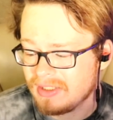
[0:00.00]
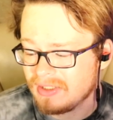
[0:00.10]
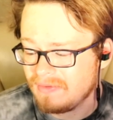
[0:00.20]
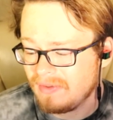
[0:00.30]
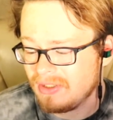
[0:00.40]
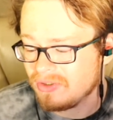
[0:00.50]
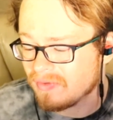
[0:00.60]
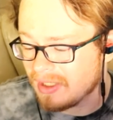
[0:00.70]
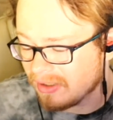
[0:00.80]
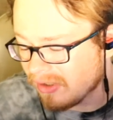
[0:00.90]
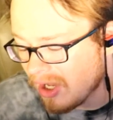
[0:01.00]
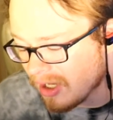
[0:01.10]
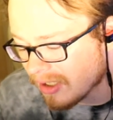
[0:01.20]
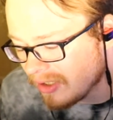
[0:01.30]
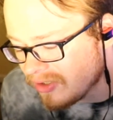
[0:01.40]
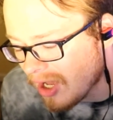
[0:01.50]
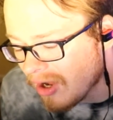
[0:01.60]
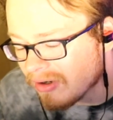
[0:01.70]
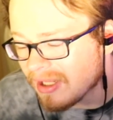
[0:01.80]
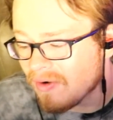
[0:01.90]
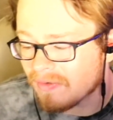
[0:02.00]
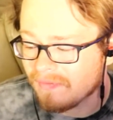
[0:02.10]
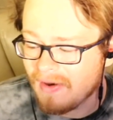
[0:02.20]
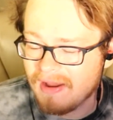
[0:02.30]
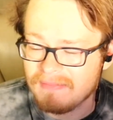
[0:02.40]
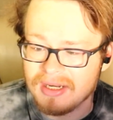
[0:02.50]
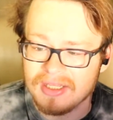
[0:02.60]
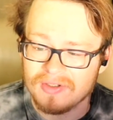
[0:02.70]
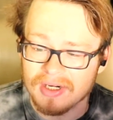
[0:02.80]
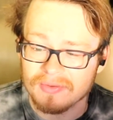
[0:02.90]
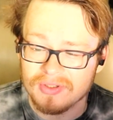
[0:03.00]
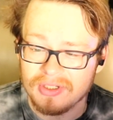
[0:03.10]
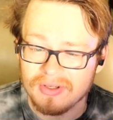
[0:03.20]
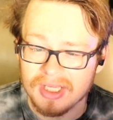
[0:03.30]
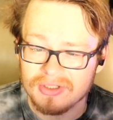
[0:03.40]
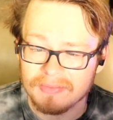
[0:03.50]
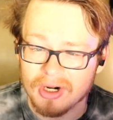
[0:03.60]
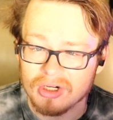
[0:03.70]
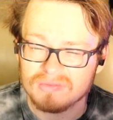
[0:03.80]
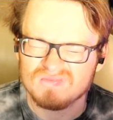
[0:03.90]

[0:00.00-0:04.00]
this video is running long. It's already over 5 minutes, and I will see you guys tomorrow.